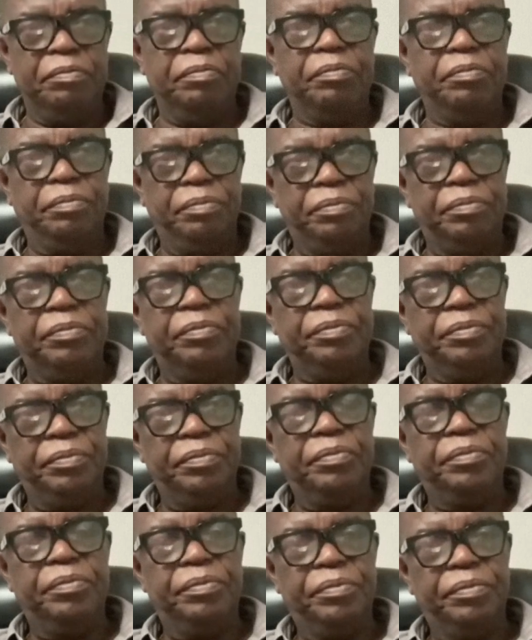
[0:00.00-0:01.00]

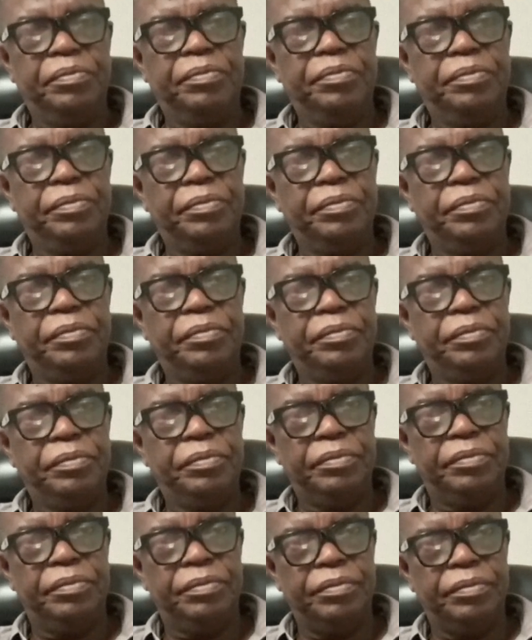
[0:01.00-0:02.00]

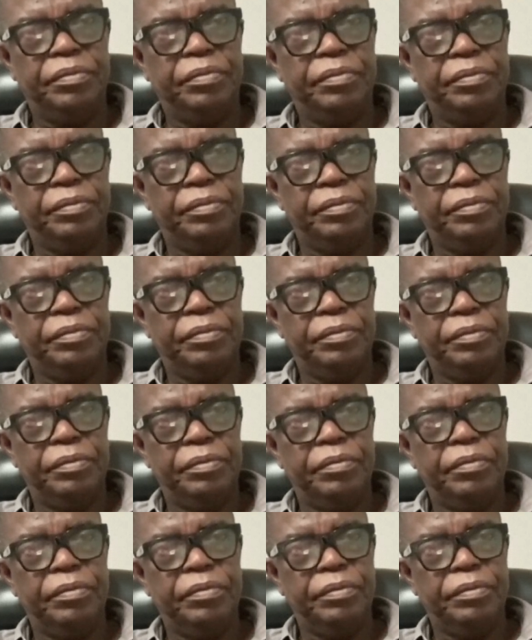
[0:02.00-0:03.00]

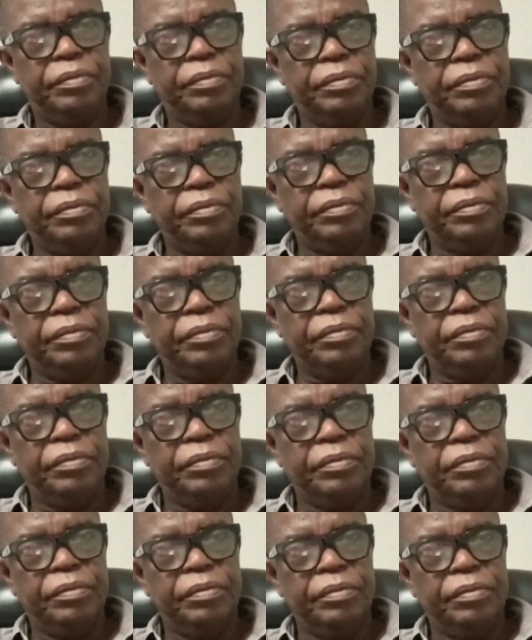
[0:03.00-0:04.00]

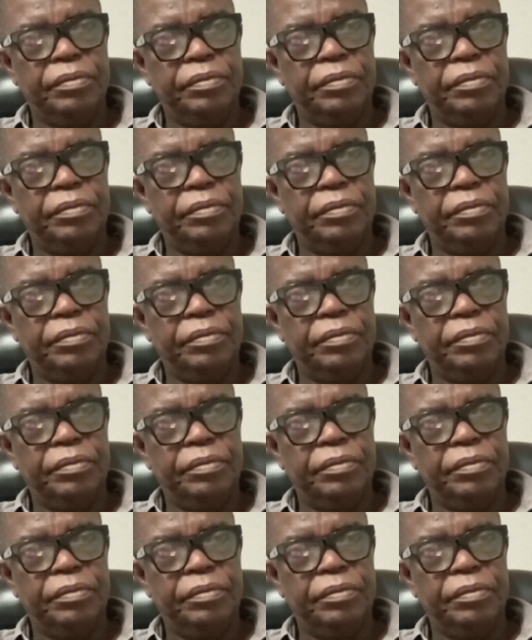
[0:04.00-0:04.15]
(silent)